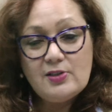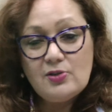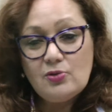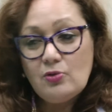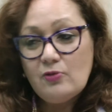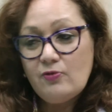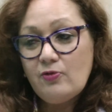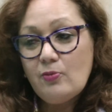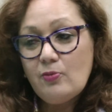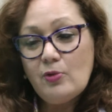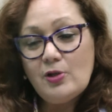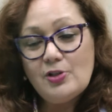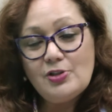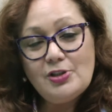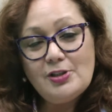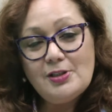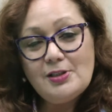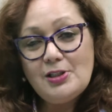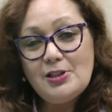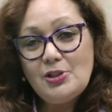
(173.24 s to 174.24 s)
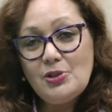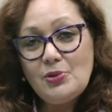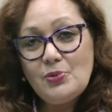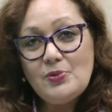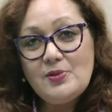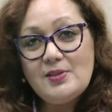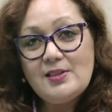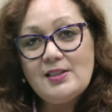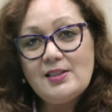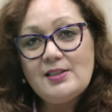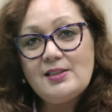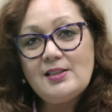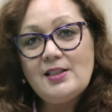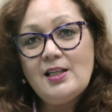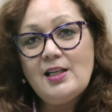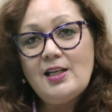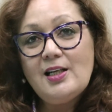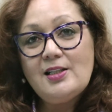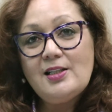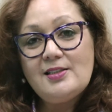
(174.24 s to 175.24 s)
know from watching the news that
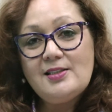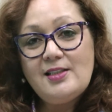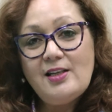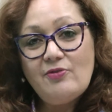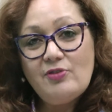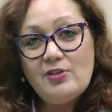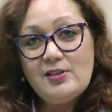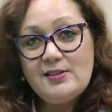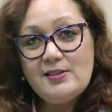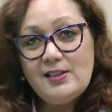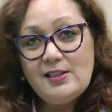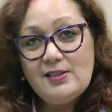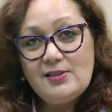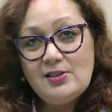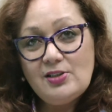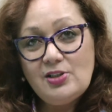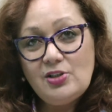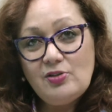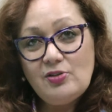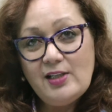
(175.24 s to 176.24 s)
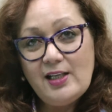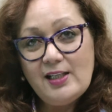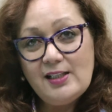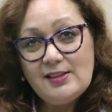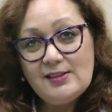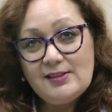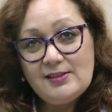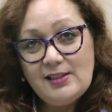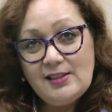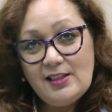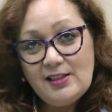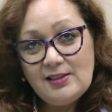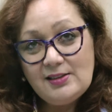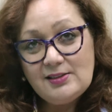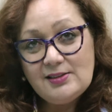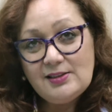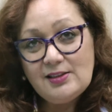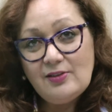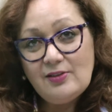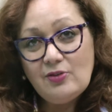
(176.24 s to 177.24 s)
several states in the United
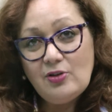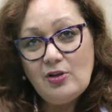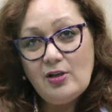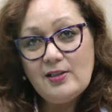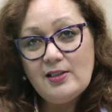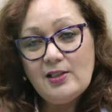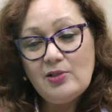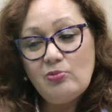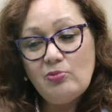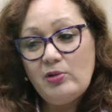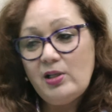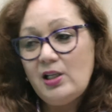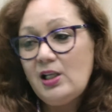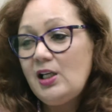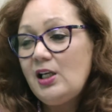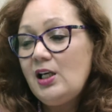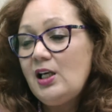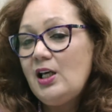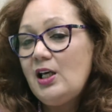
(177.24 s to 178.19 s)
States have gone that way,